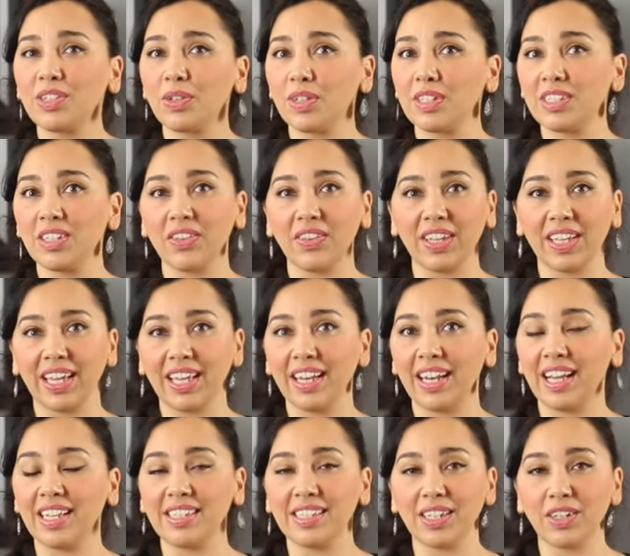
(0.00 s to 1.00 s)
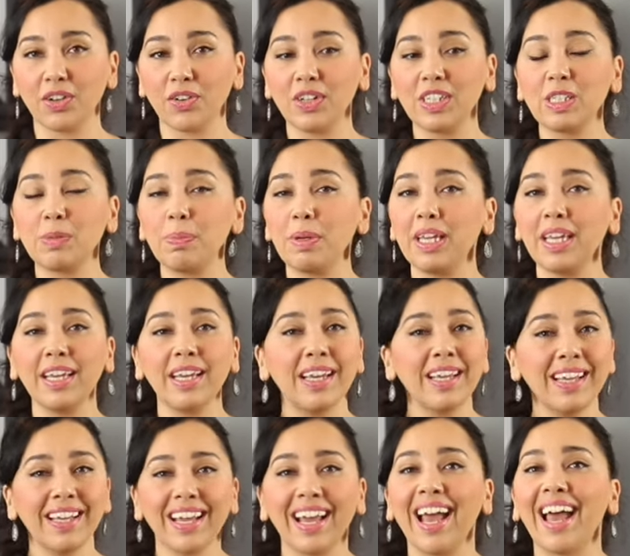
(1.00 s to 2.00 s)
or until they get nice and crispy,
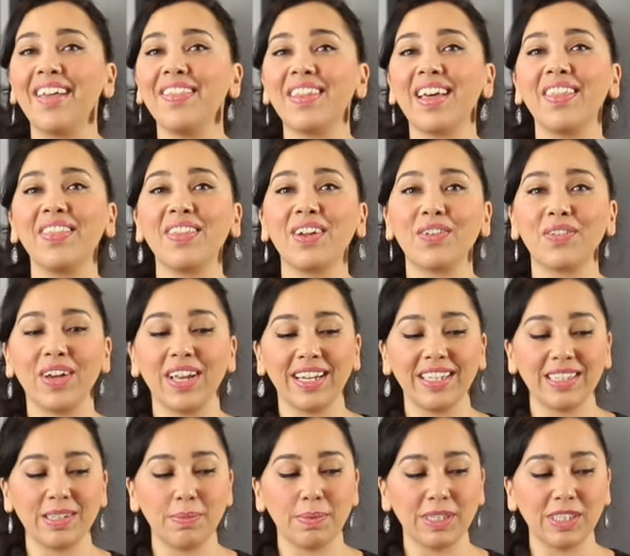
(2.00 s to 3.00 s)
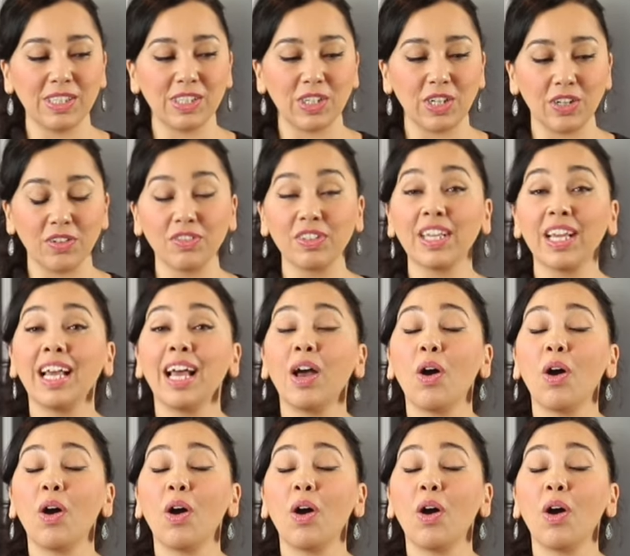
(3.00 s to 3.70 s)
and then they're ready to be served.